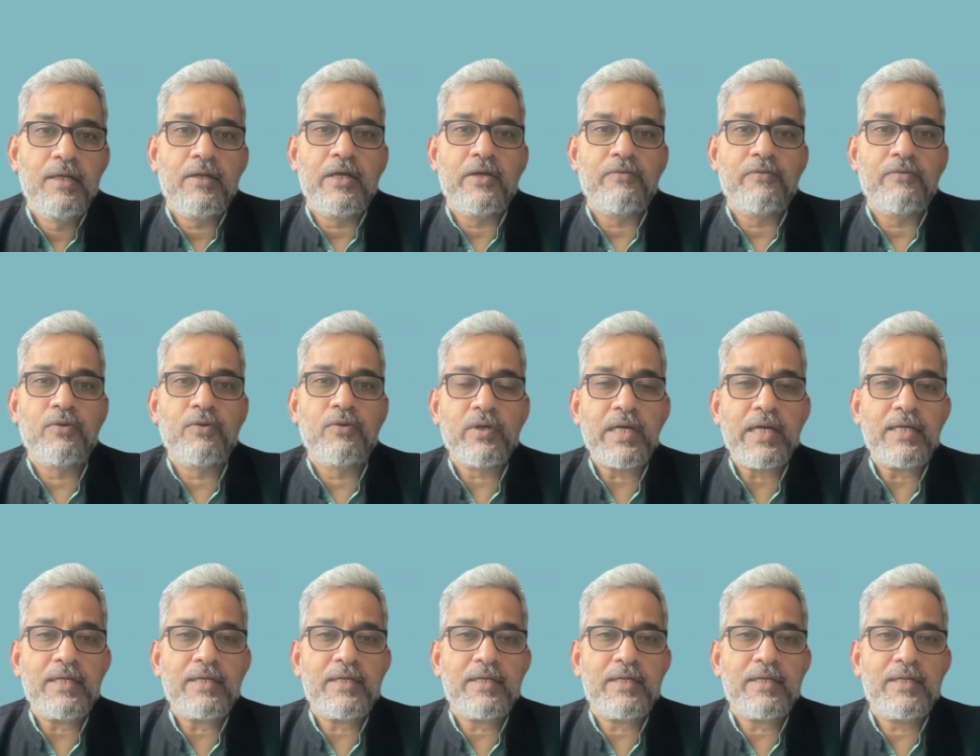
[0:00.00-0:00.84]
Now, if you
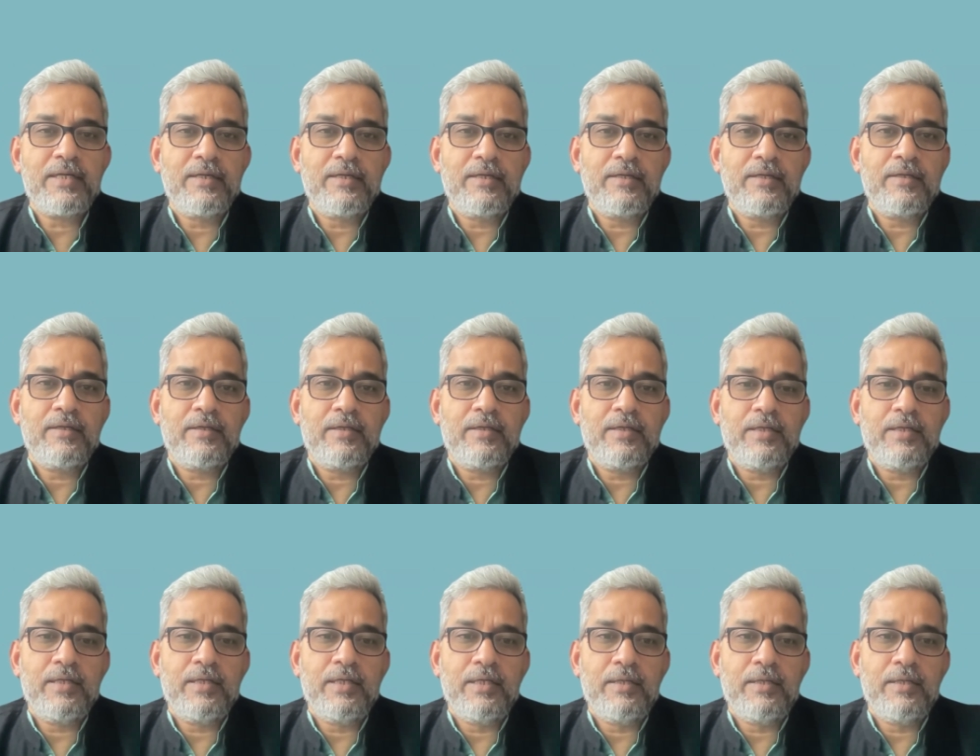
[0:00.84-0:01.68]
look at
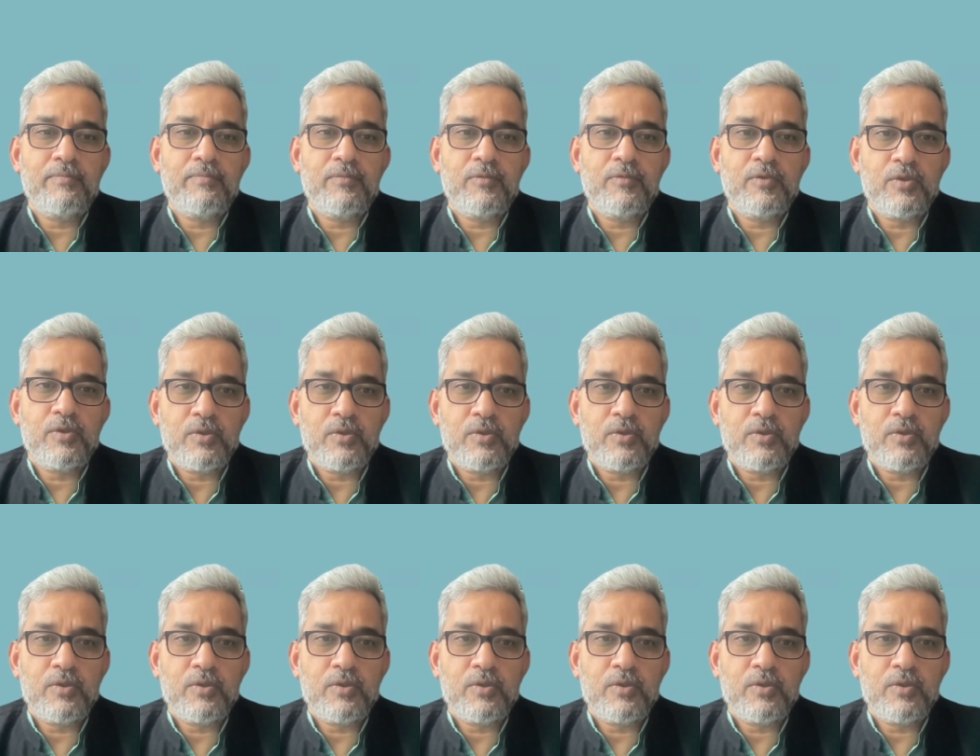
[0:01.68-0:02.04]
uh,